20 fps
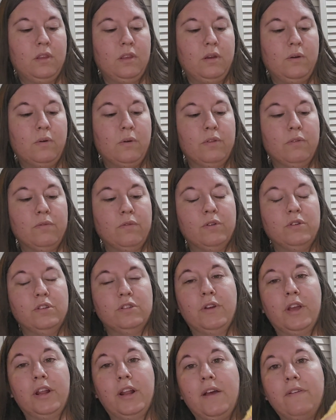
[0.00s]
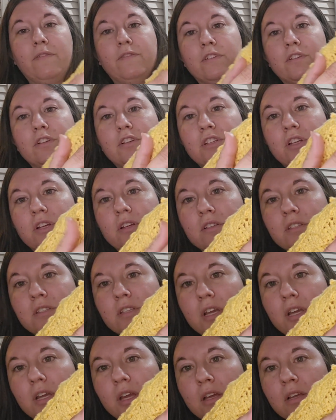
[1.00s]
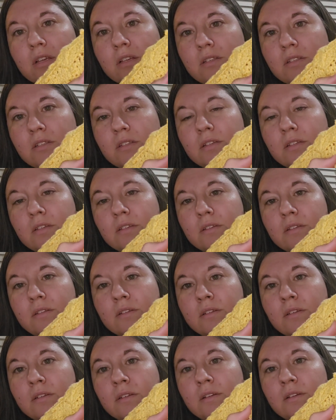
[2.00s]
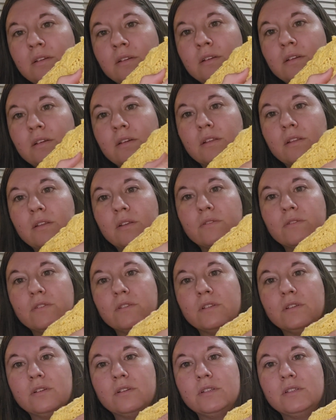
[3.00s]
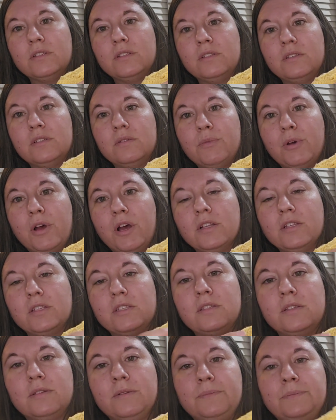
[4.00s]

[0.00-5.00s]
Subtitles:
or the rows right after the shells, I guess, and those little spots.